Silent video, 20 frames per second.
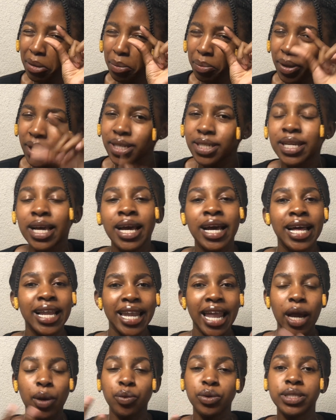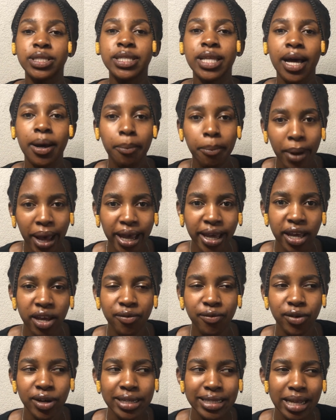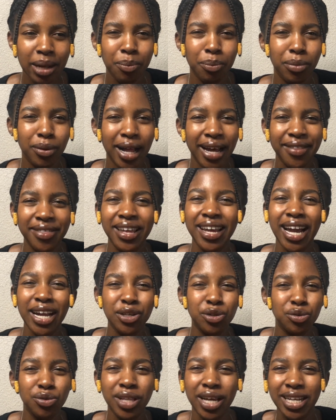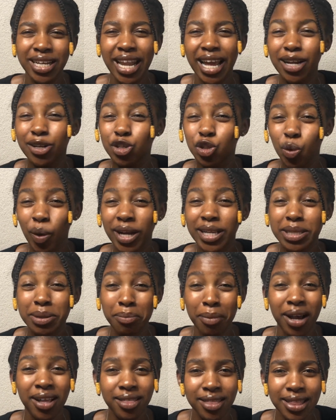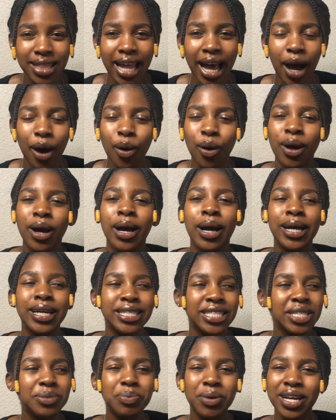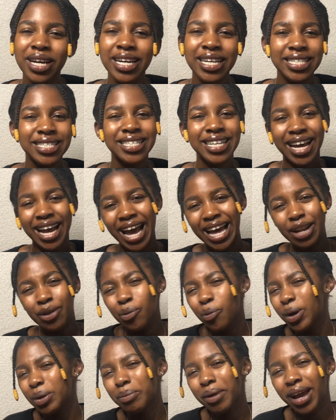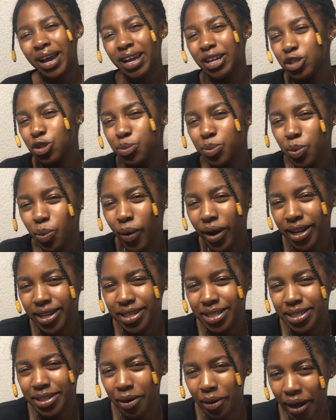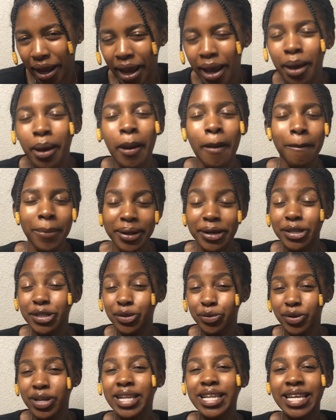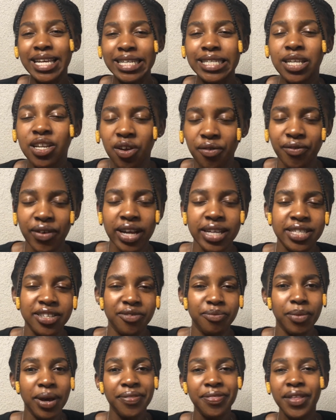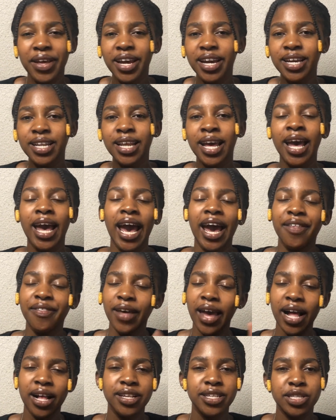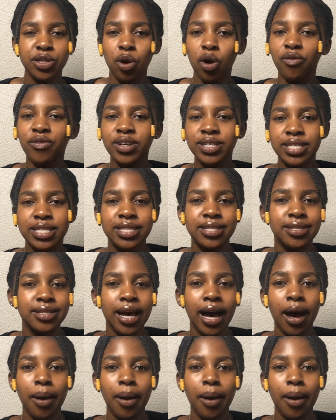bit, like with the bagging, for example. I think I do that like twice a month now, just because I don't want my hair to be wet, okay? But it really is an effective method. And the LCO versus